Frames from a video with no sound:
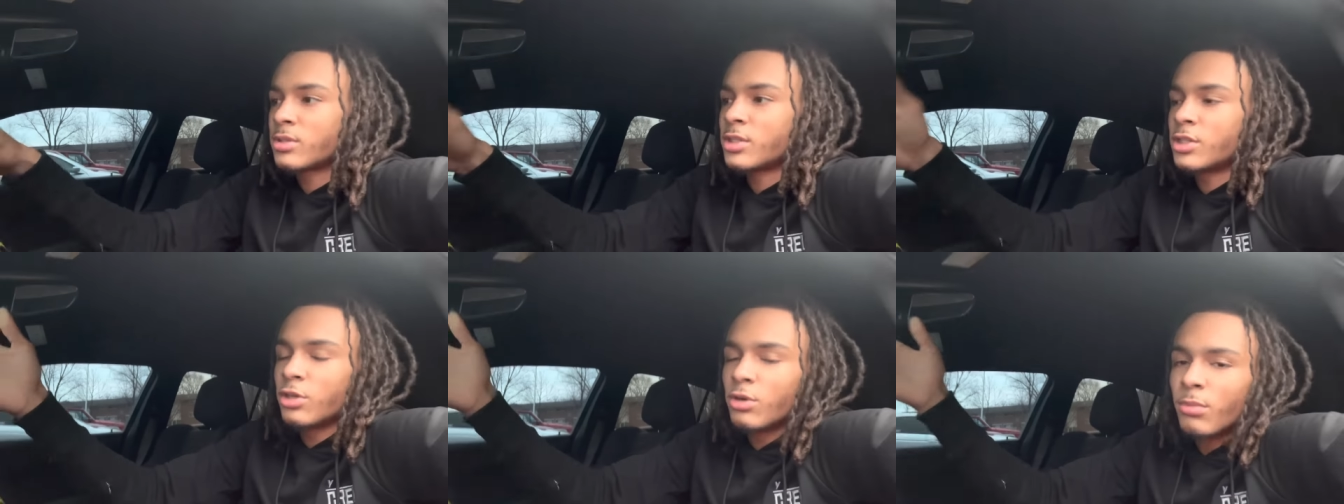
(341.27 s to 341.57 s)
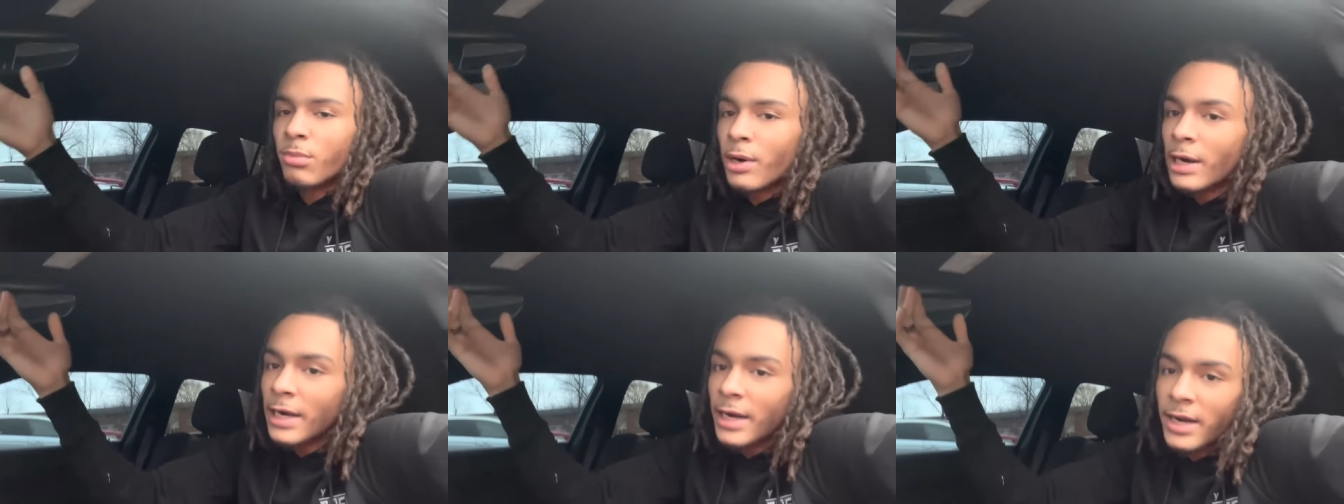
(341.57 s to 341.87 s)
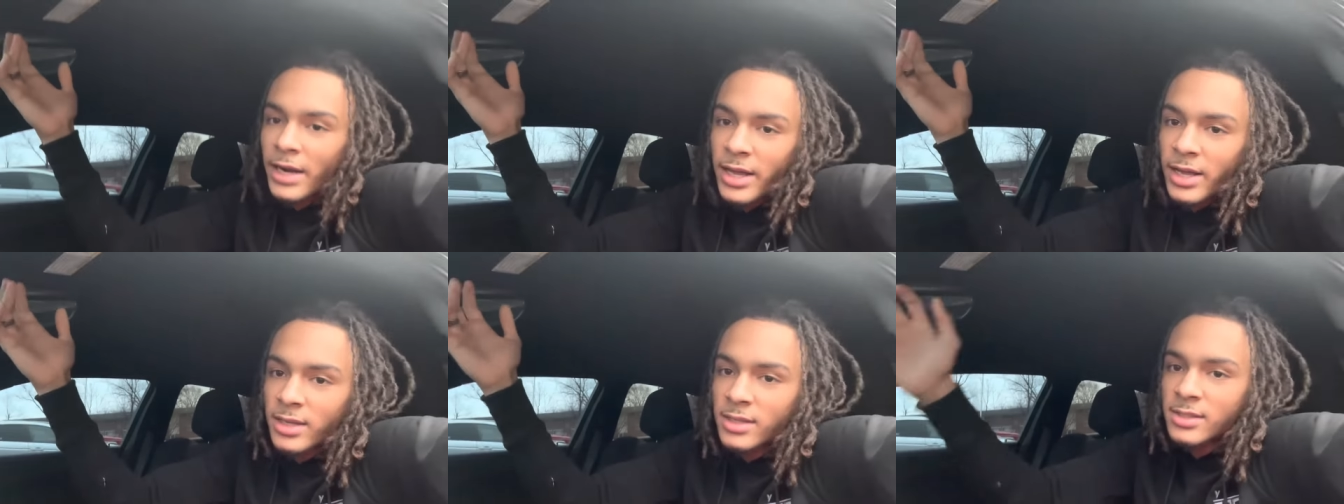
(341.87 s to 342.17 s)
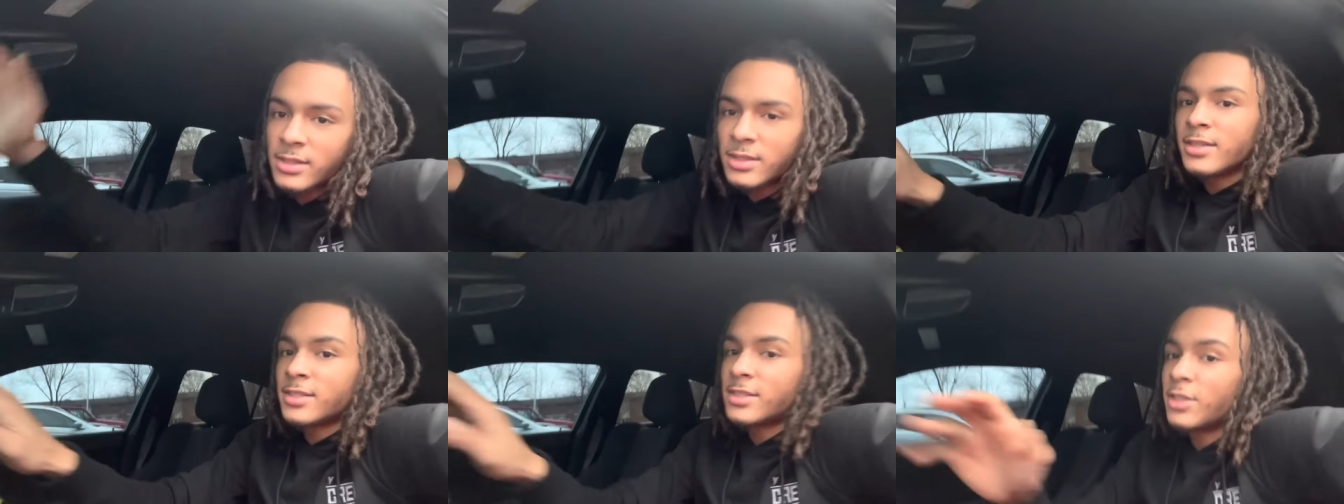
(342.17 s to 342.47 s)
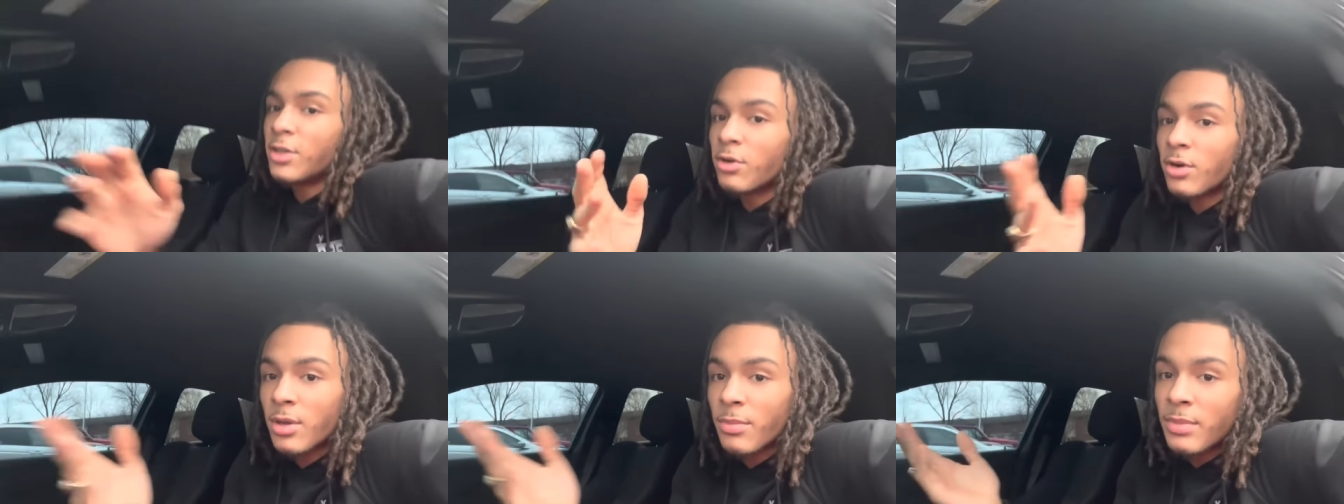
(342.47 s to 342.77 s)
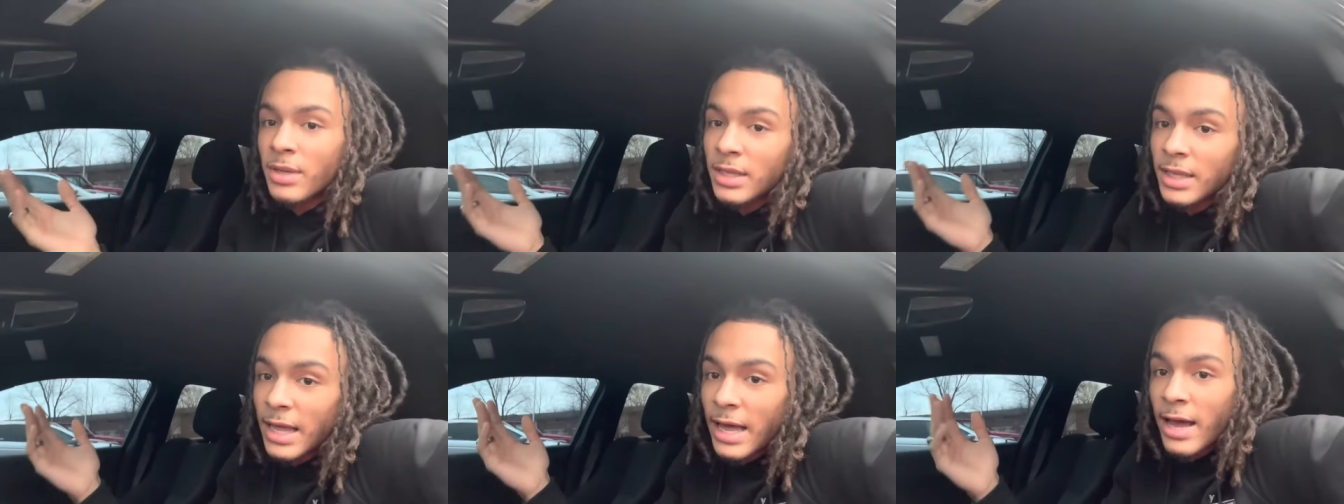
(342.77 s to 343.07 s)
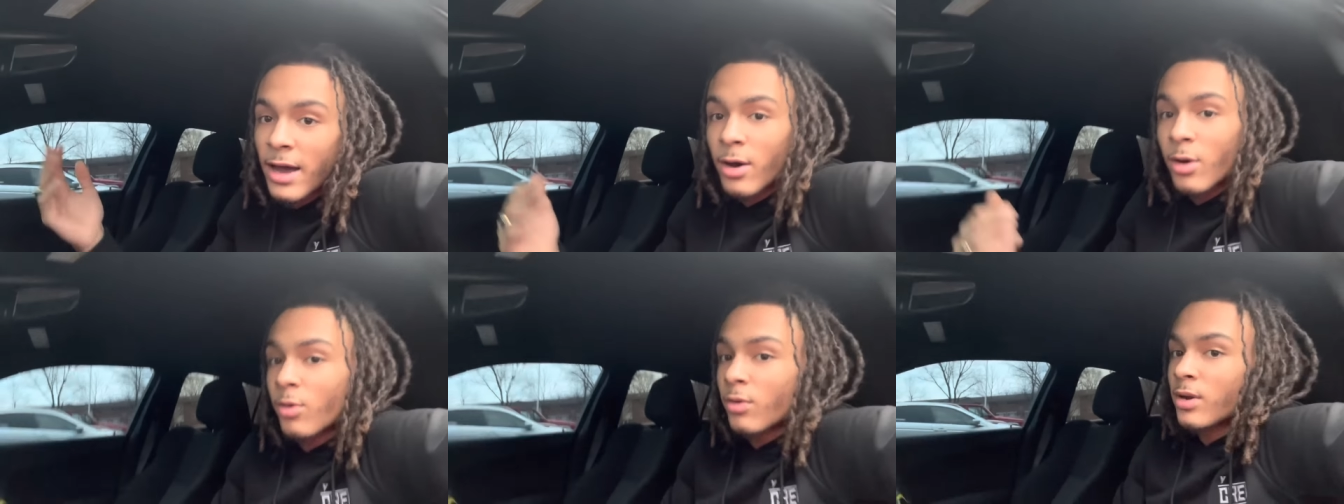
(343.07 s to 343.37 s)
still break necks, still can be
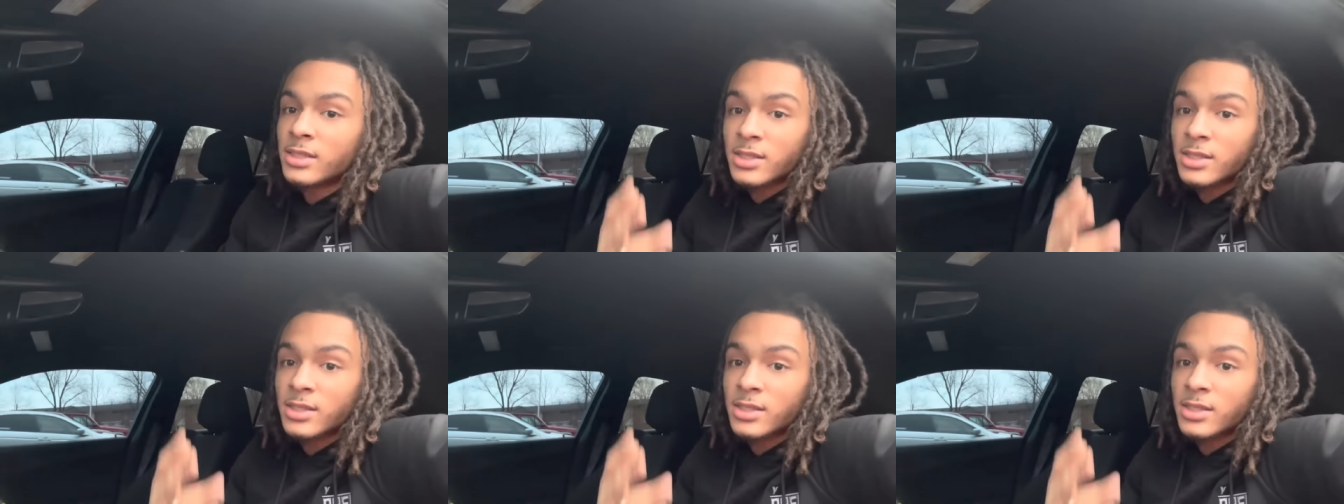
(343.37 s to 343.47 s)
loud,